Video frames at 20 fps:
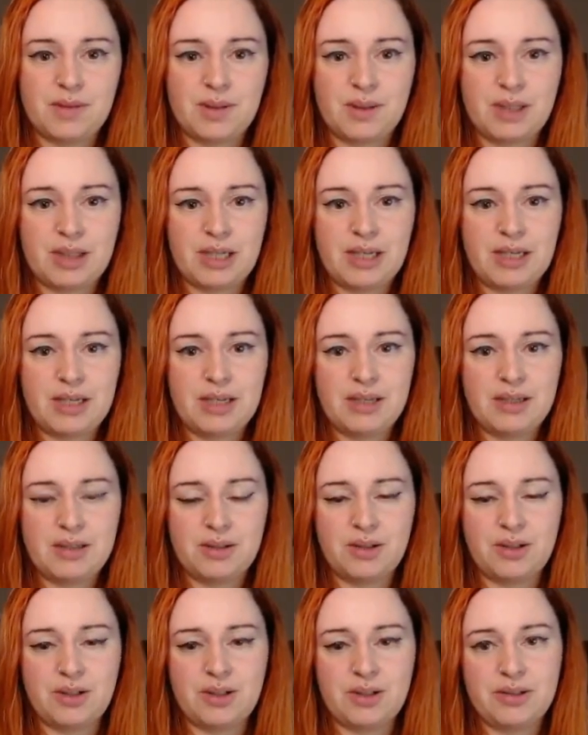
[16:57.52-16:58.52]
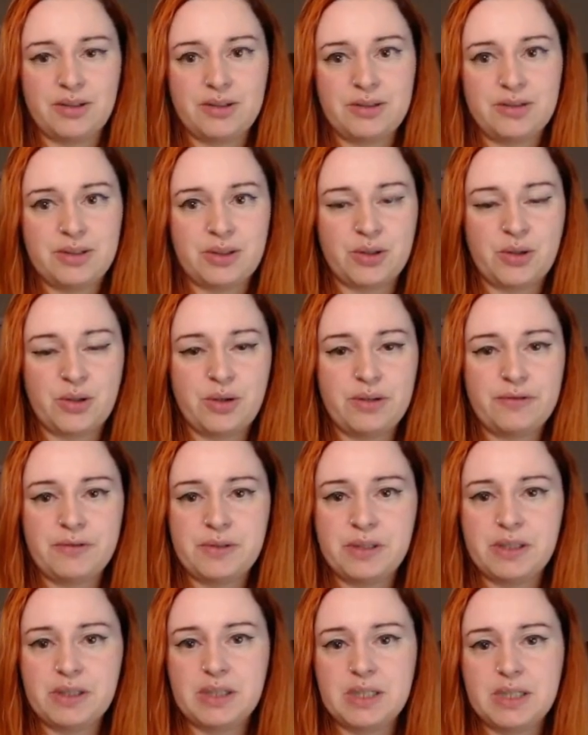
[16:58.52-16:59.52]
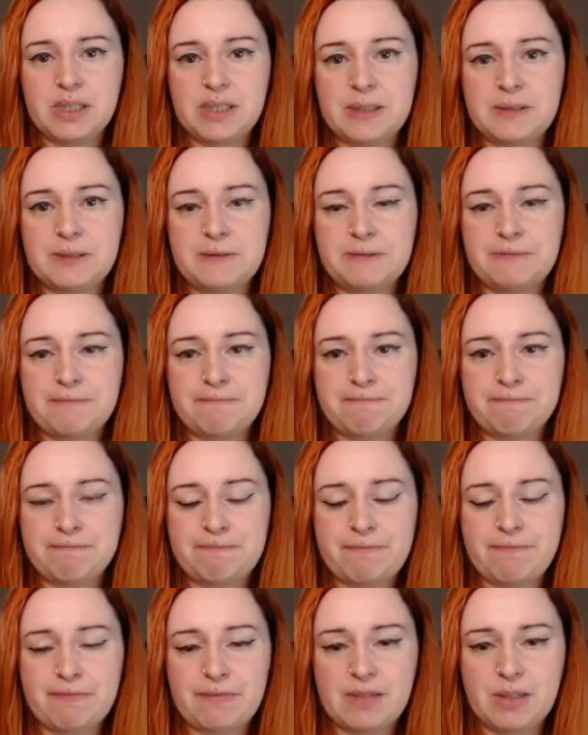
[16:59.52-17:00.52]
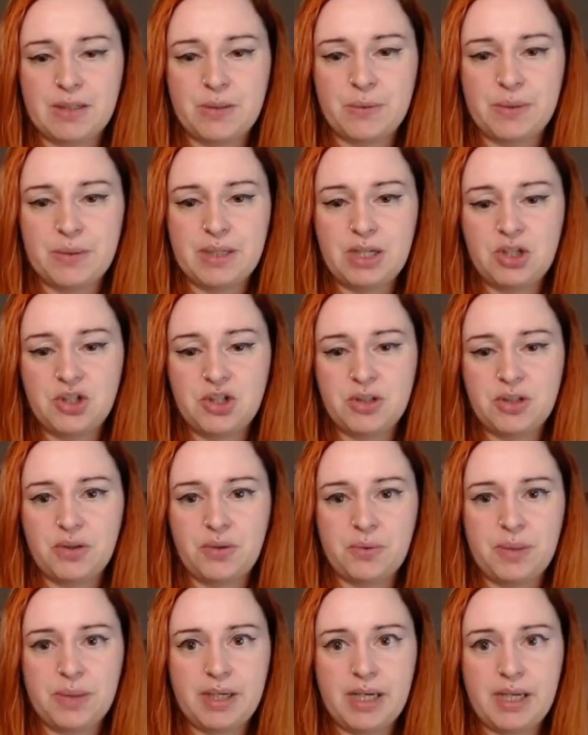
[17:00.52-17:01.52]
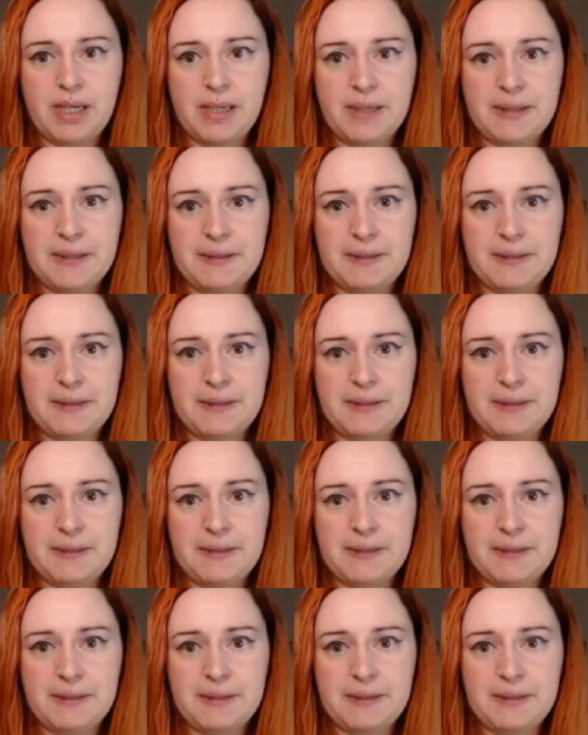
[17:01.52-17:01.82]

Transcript: Okay, oh, they're going for location already.